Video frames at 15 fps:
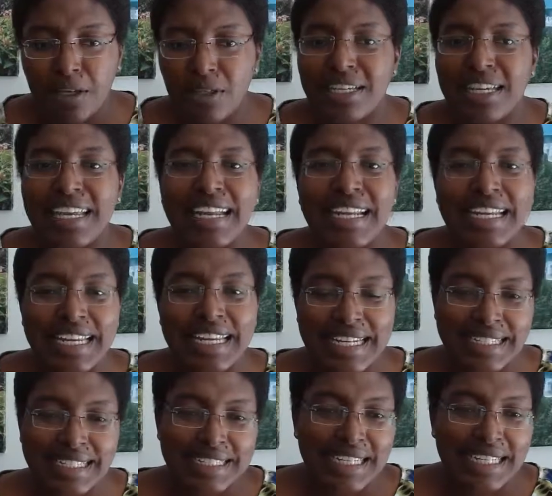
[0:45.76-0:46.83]
You can't eat
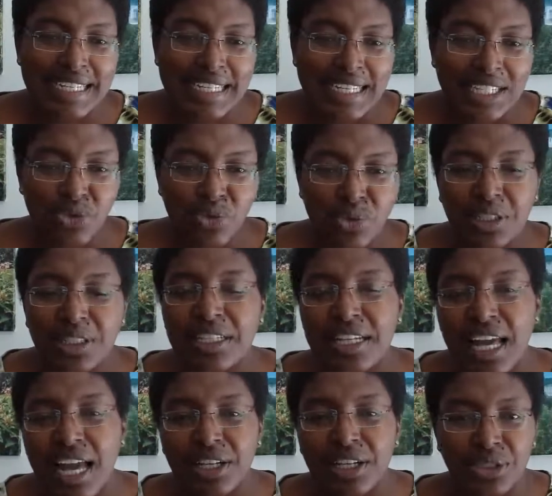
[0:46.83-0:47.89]
it. It's really
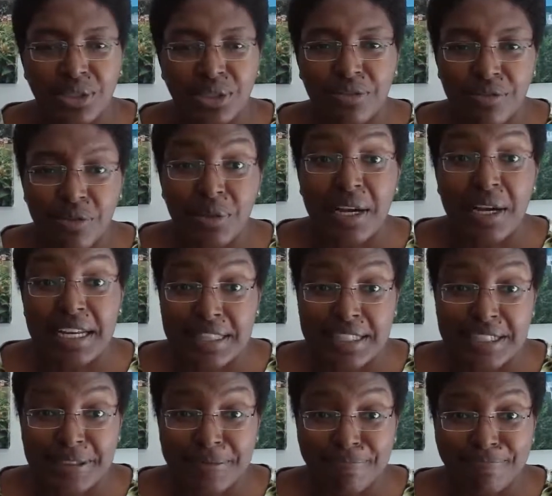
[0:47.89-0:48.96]
not good for
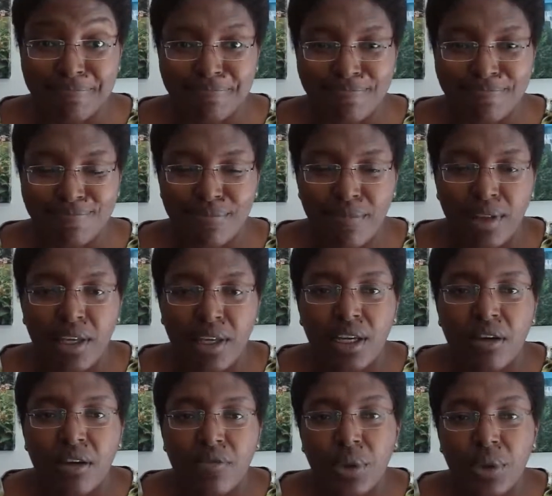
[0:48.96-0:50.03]
anything.
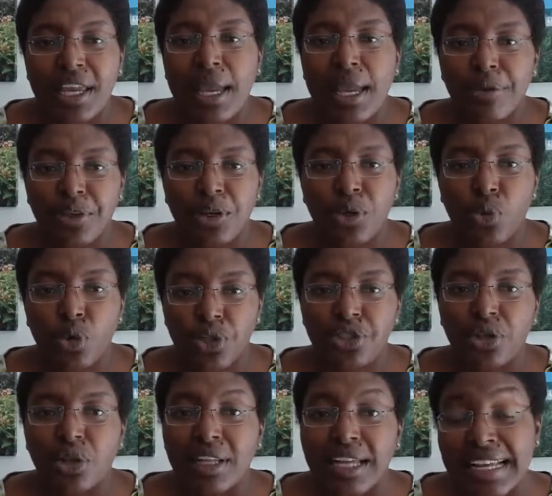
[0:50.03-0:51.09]
Vocabulary
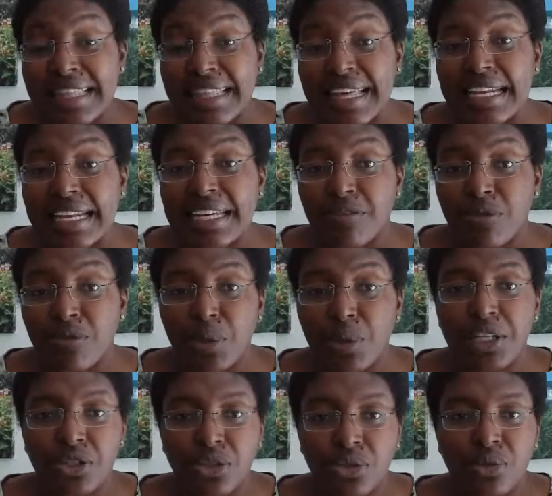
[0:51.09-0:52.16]
words are like that. If
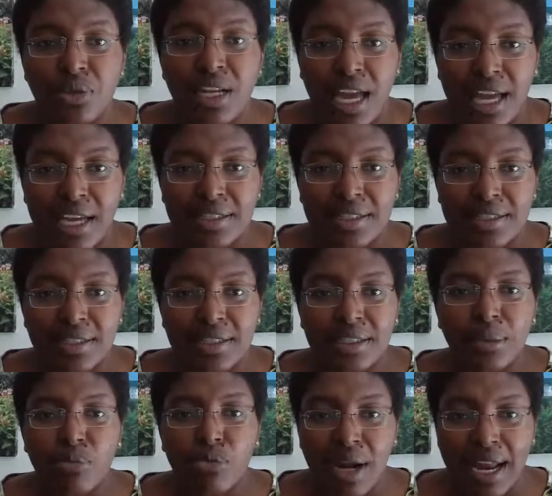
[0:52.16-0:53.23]
we do not
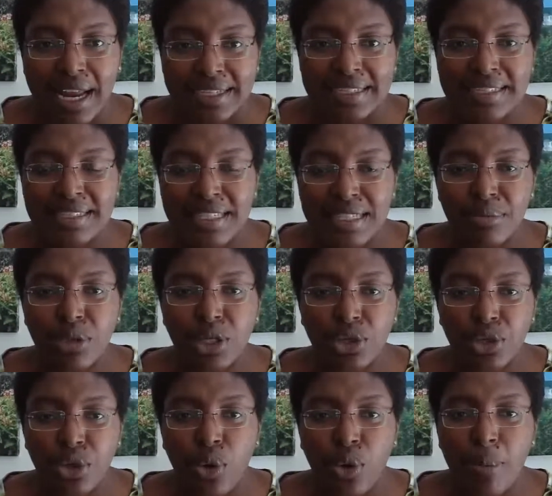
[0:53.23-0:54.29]
practice them,
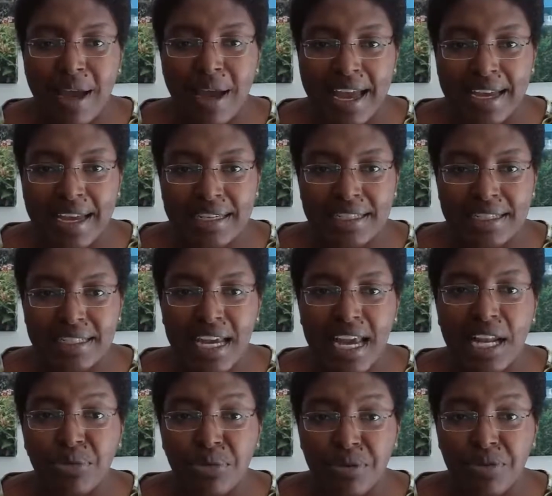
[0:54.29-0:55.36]
go back
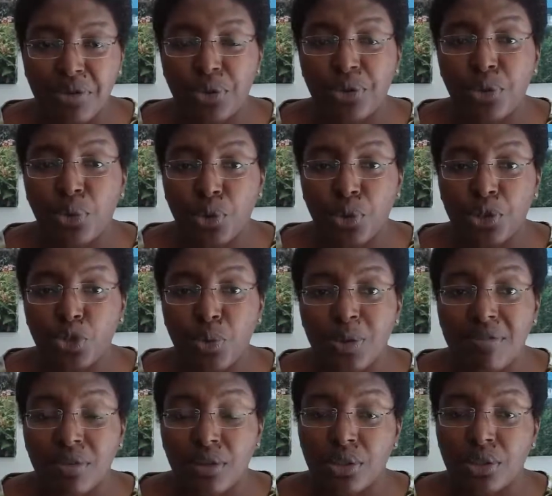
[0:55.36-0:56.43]
and review the words
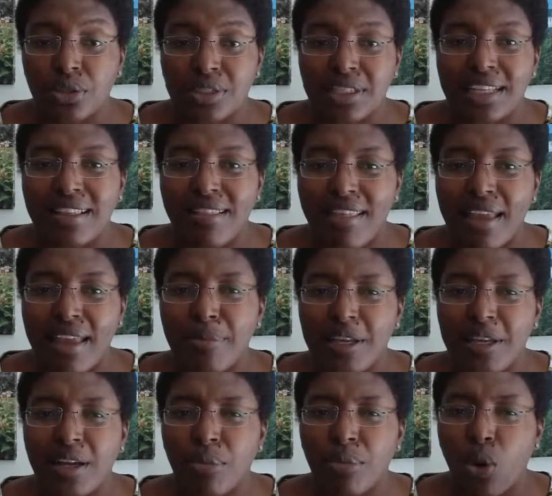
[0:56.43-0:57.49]
we've learned, they
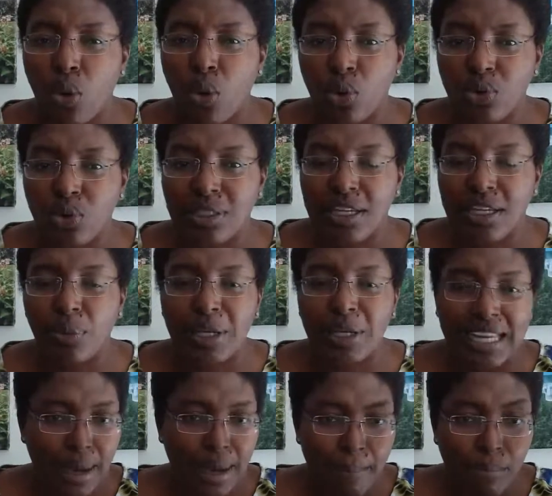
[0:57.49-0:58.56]
become old and we
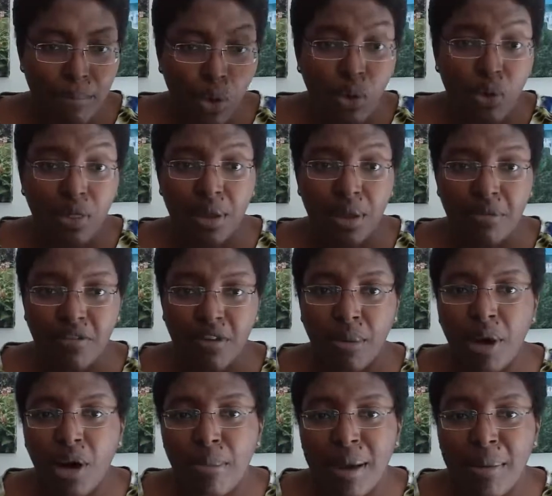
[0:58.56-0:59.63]
can't pull them from
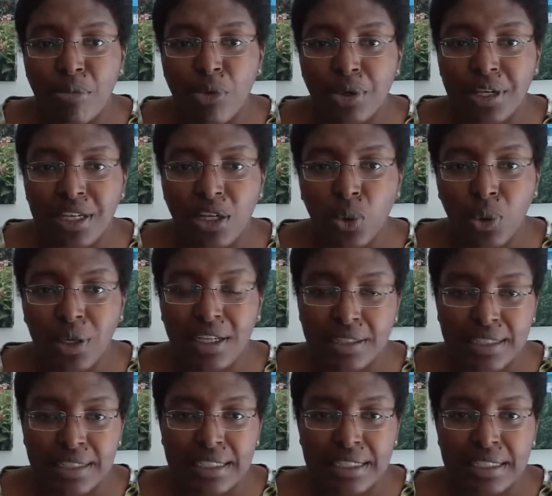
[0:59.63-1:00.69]
our memory
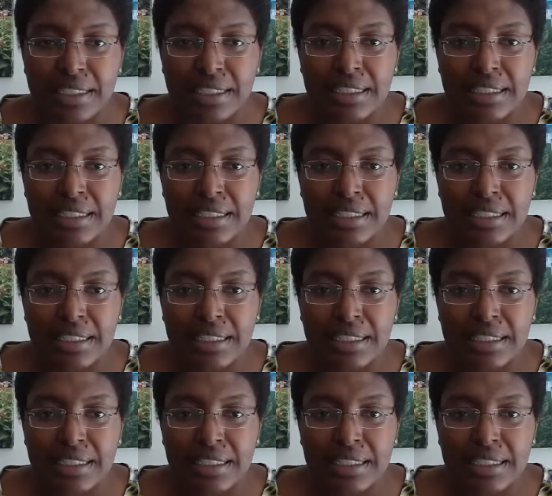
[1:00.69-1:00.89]
quickly.